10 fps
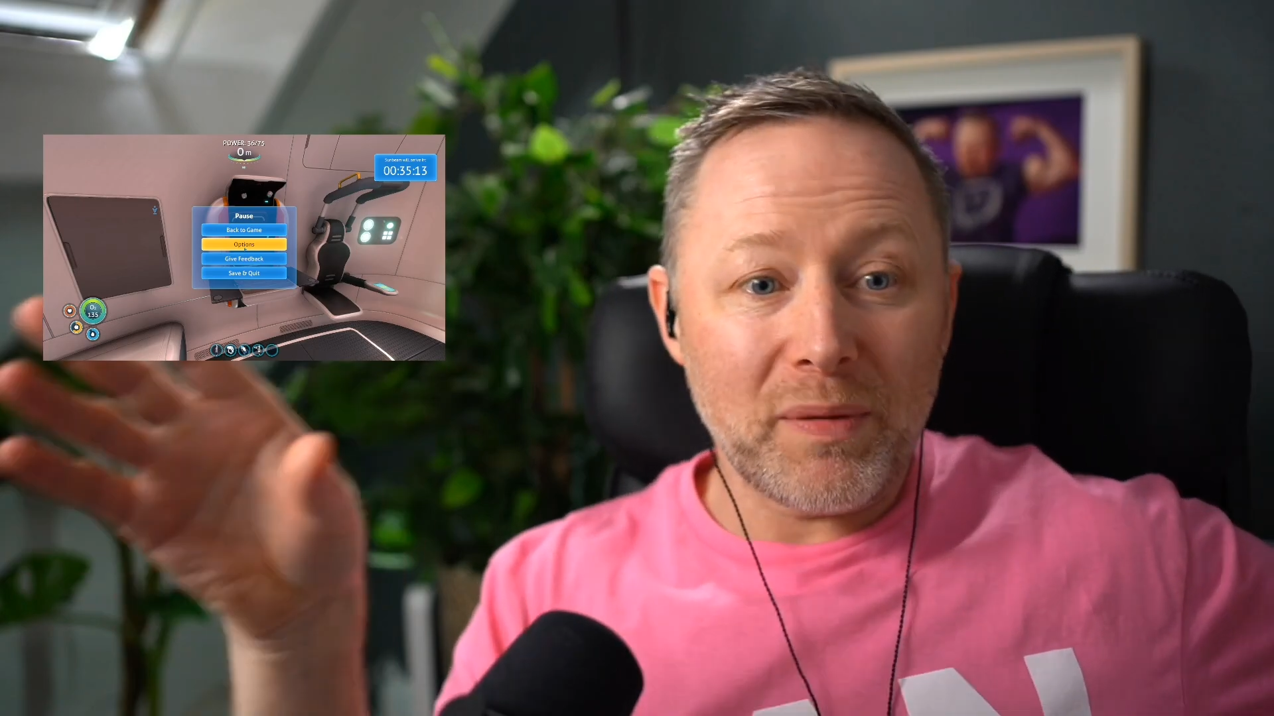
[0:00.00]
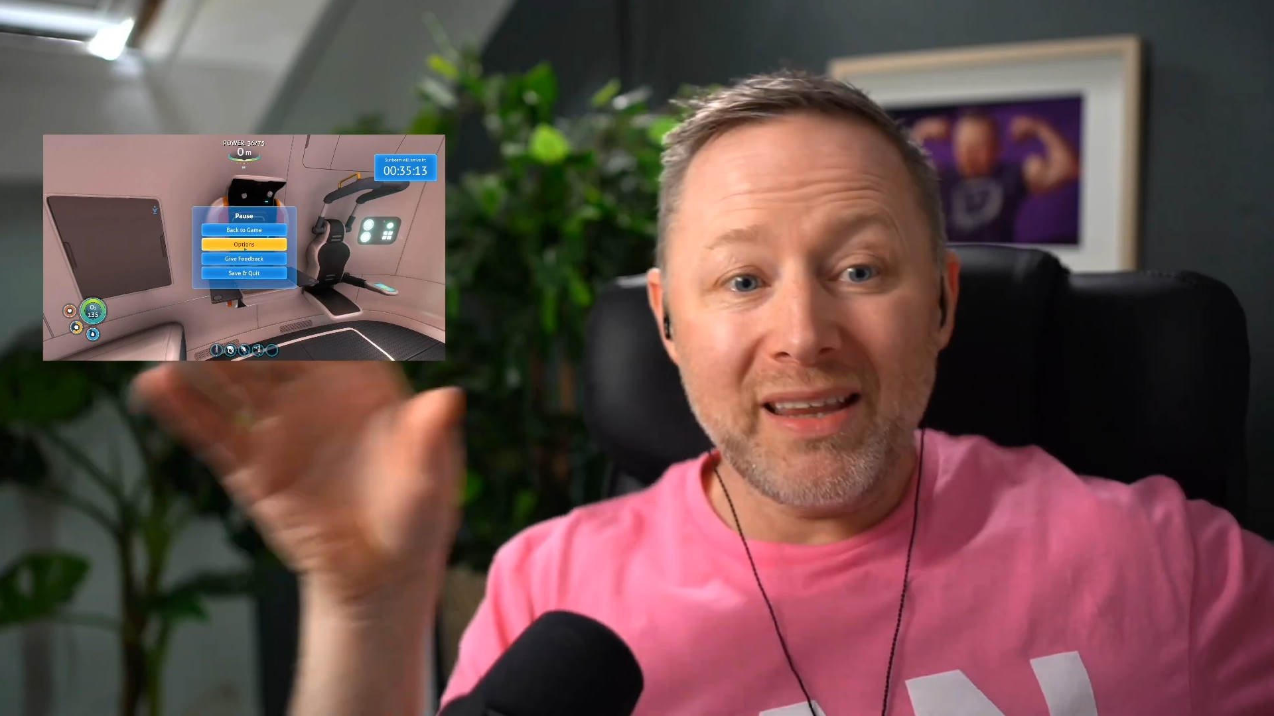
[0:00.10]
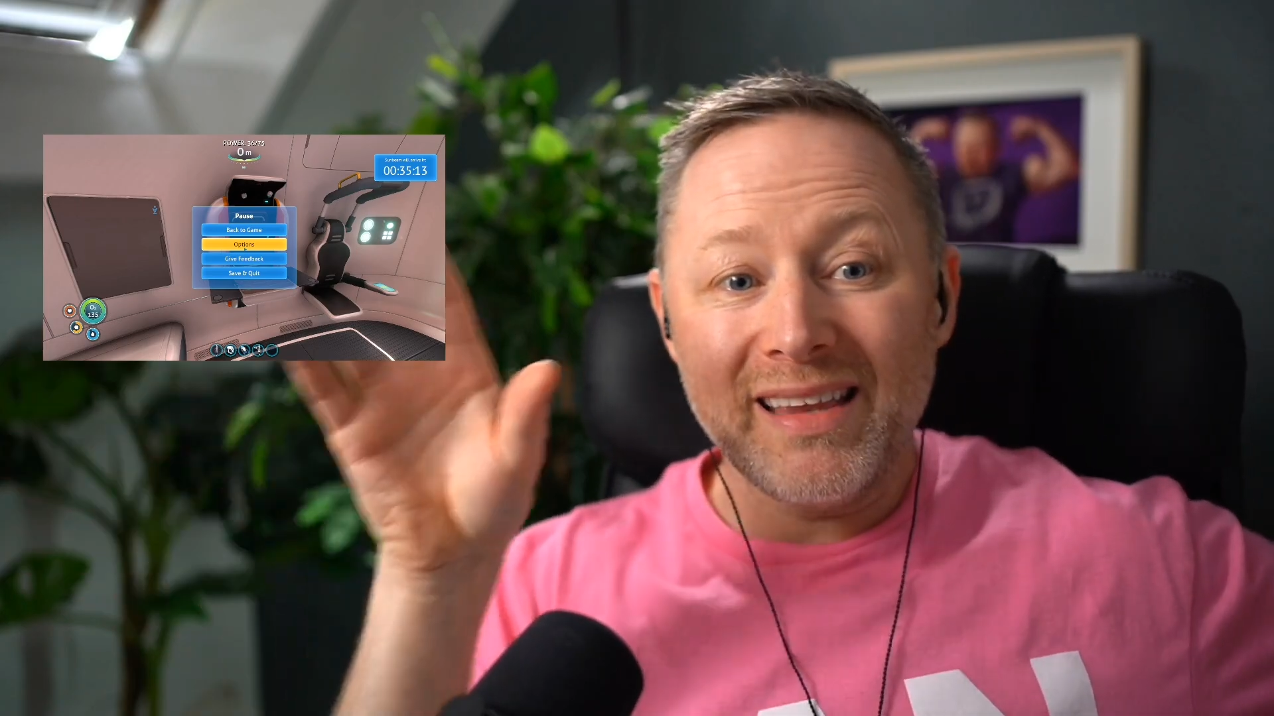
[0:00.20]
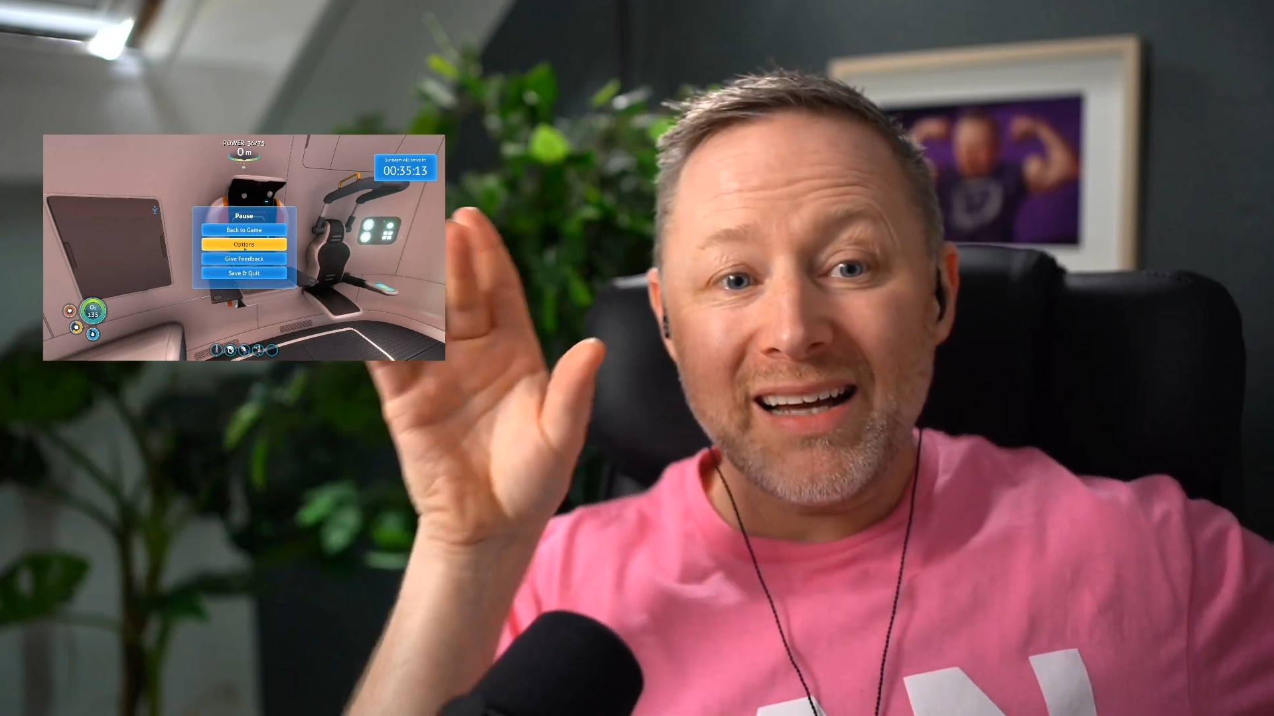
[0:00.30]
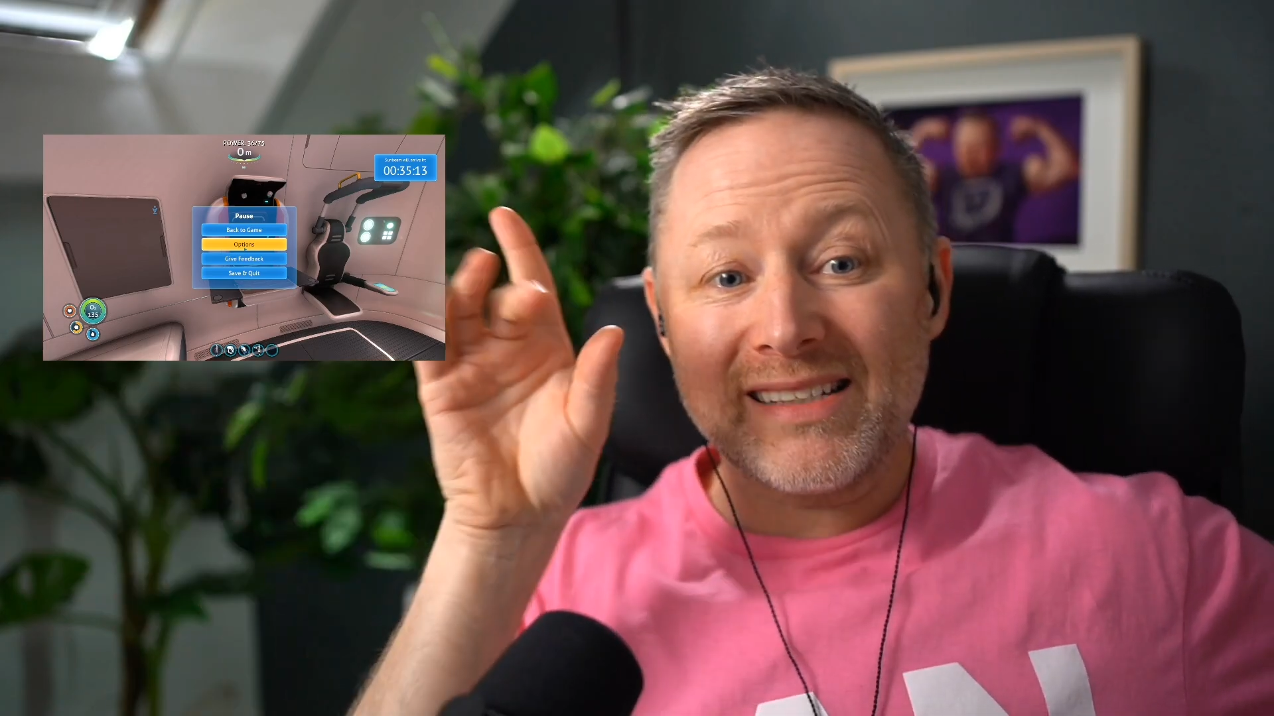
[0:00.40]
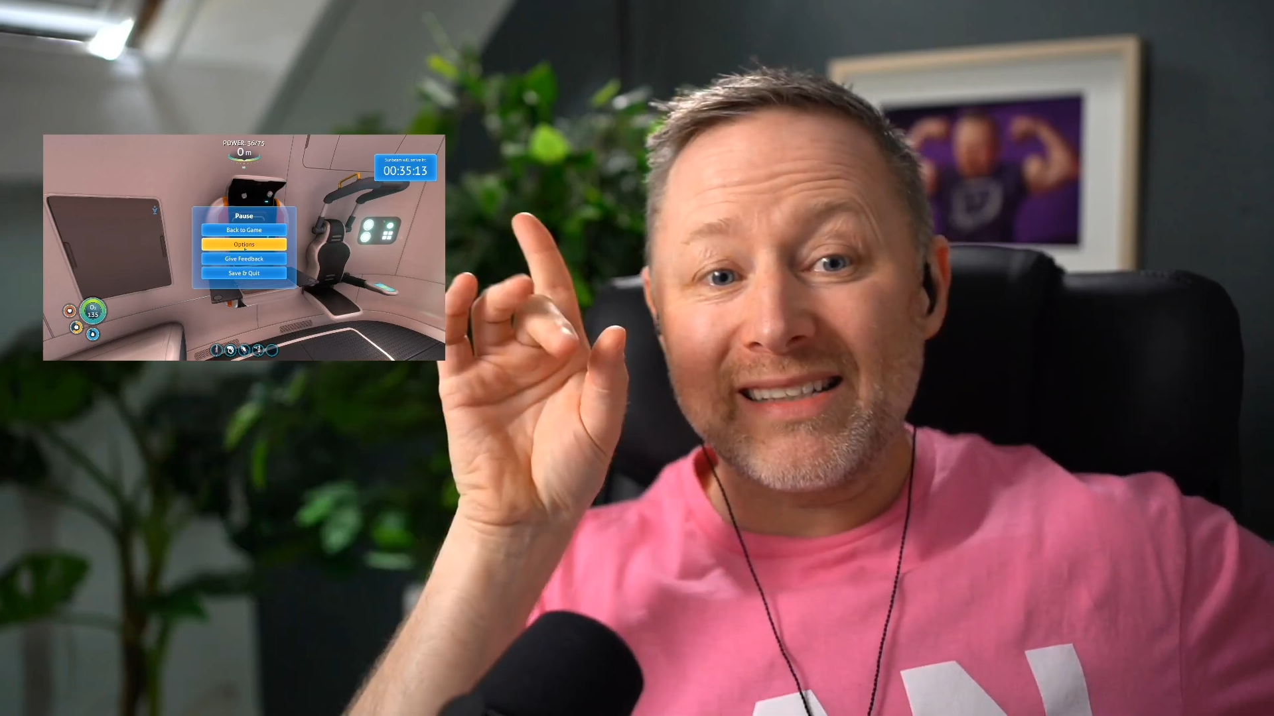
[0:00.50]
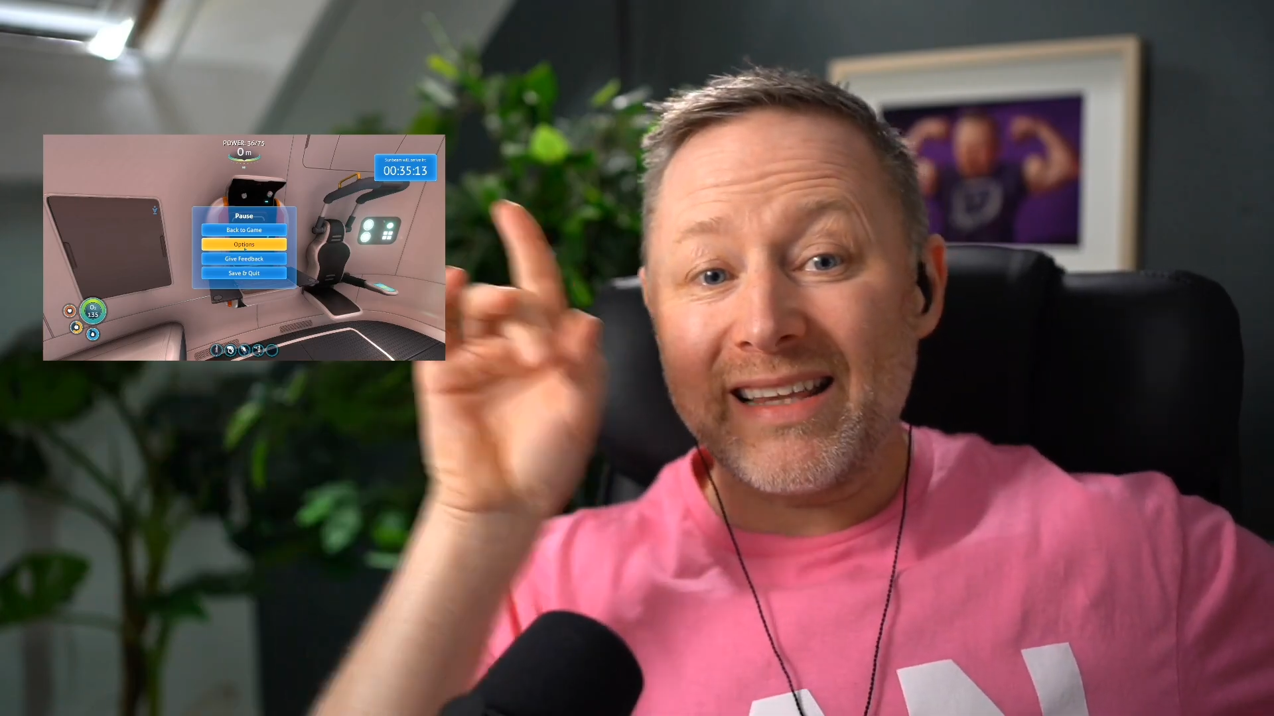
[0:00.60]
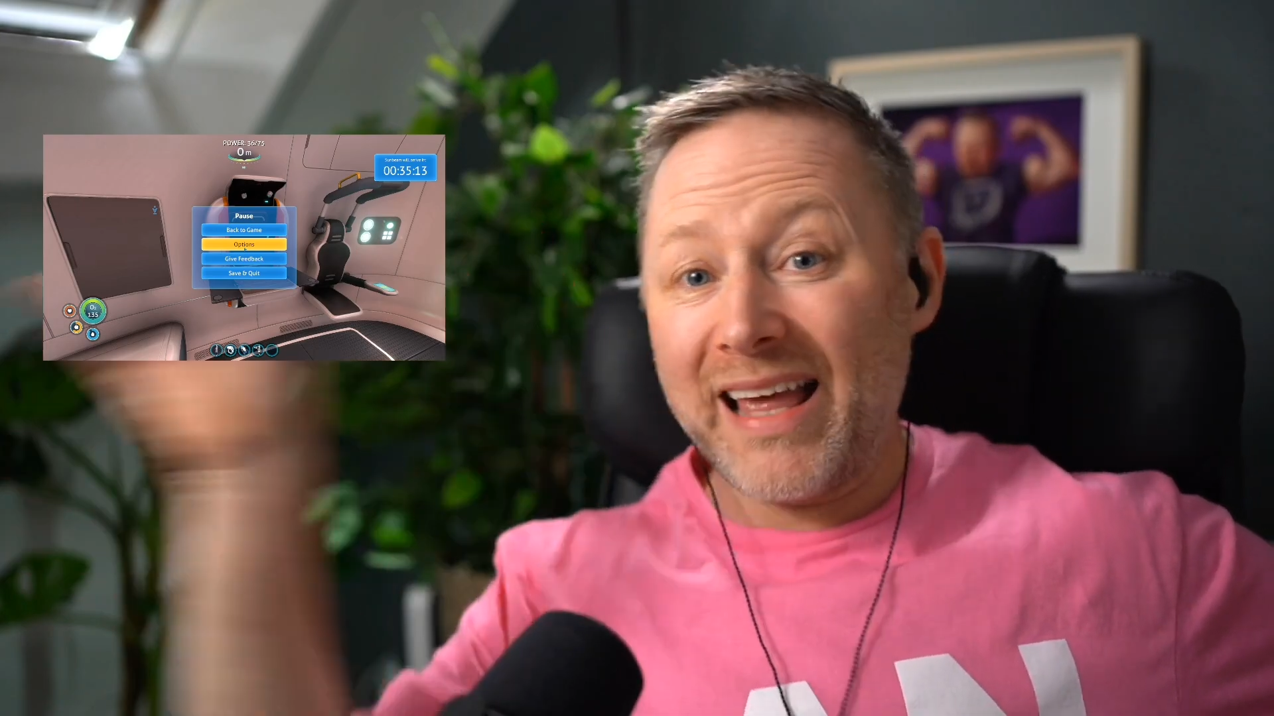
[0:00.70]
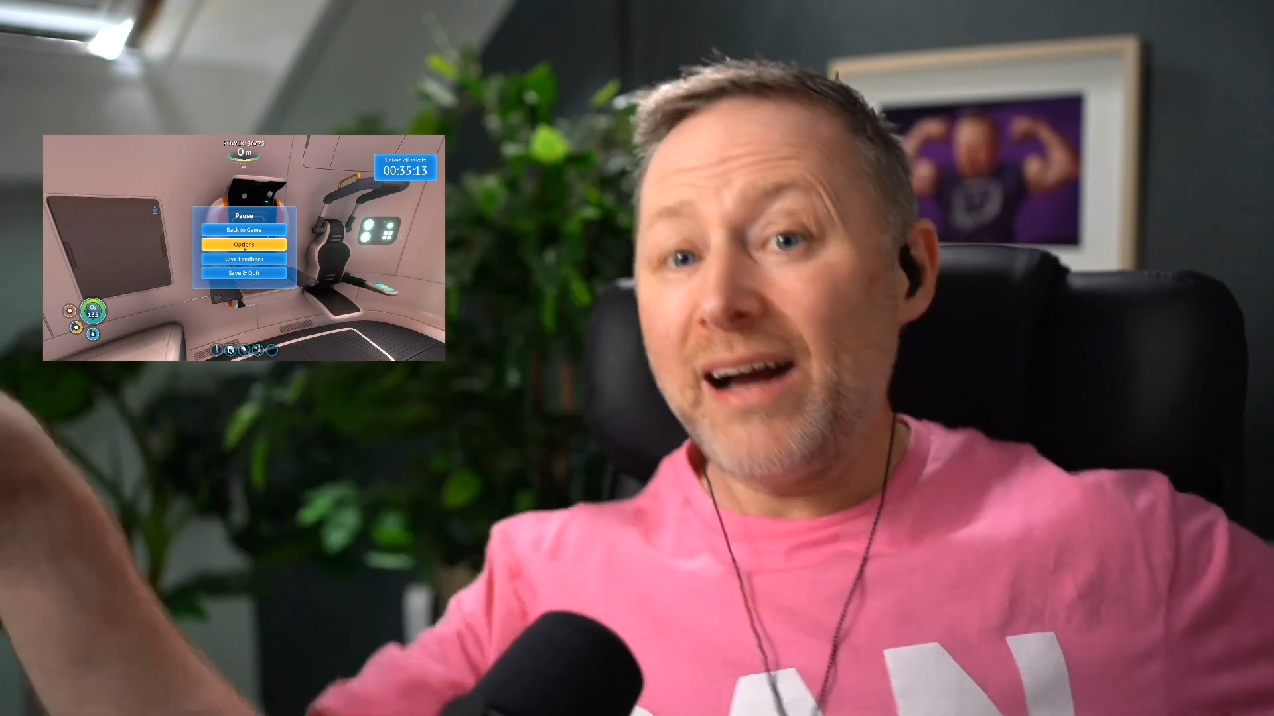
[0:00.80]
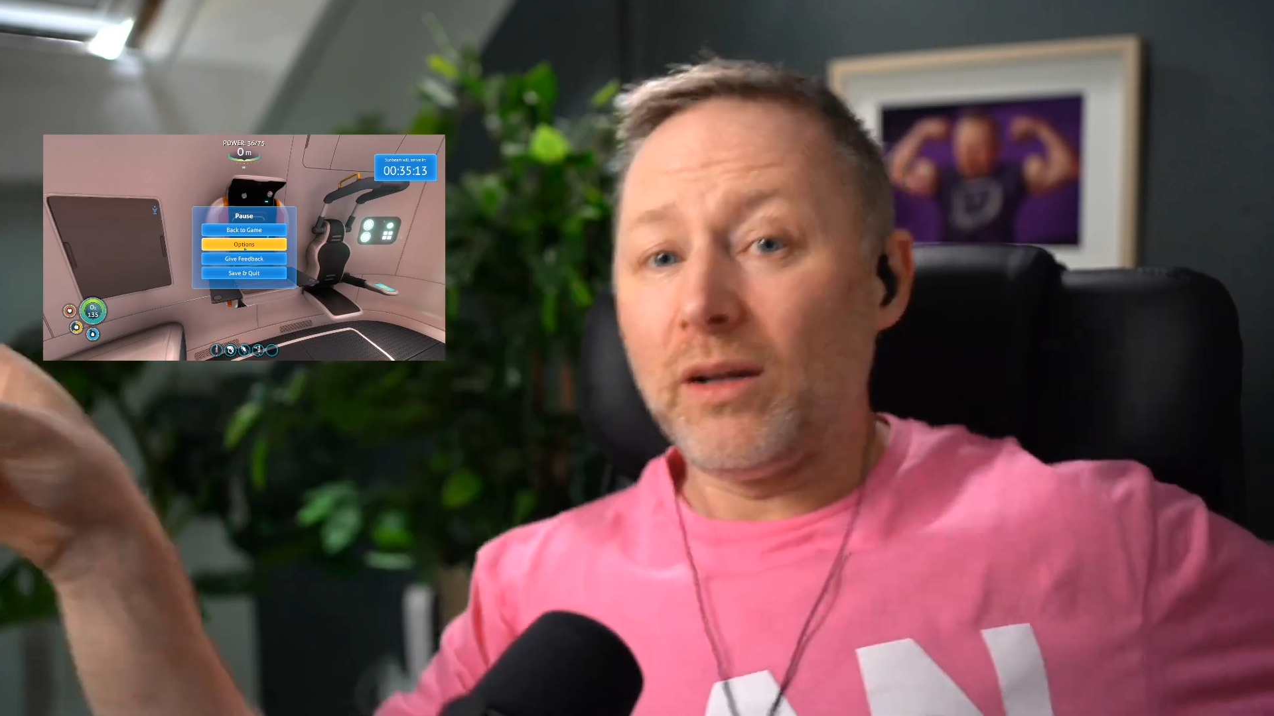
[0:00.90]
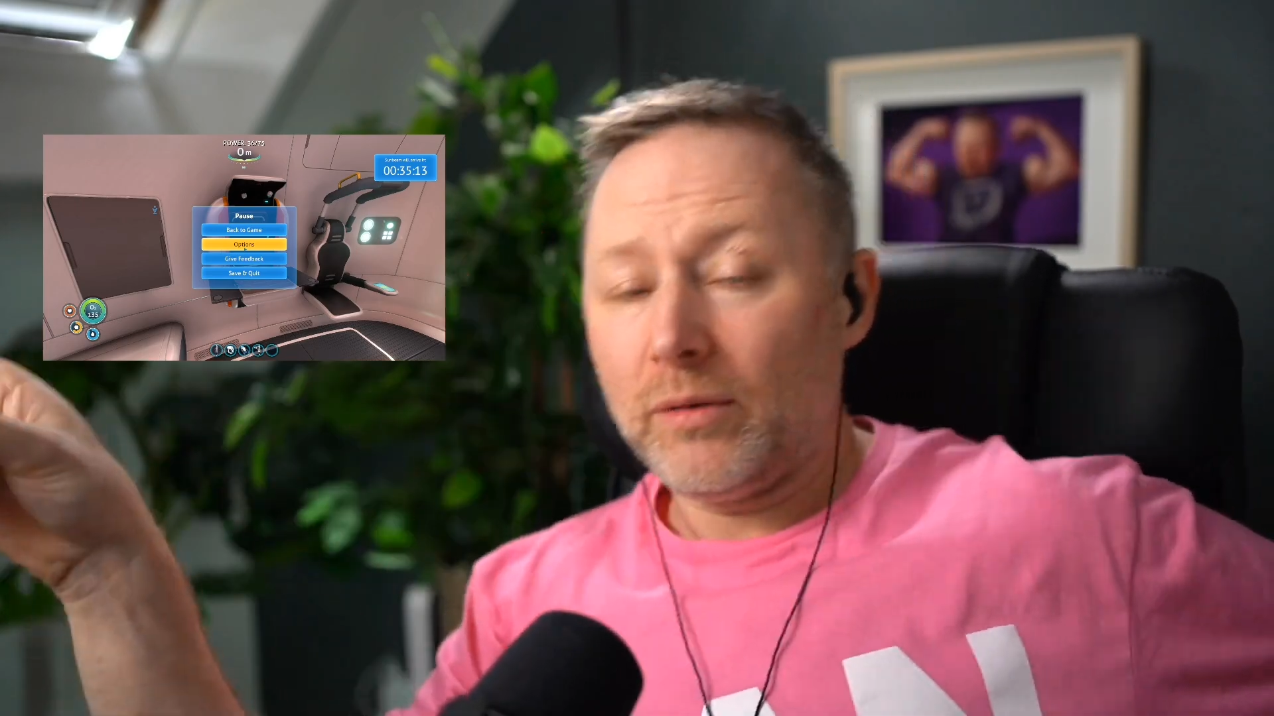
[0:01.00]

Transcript: being nasty there.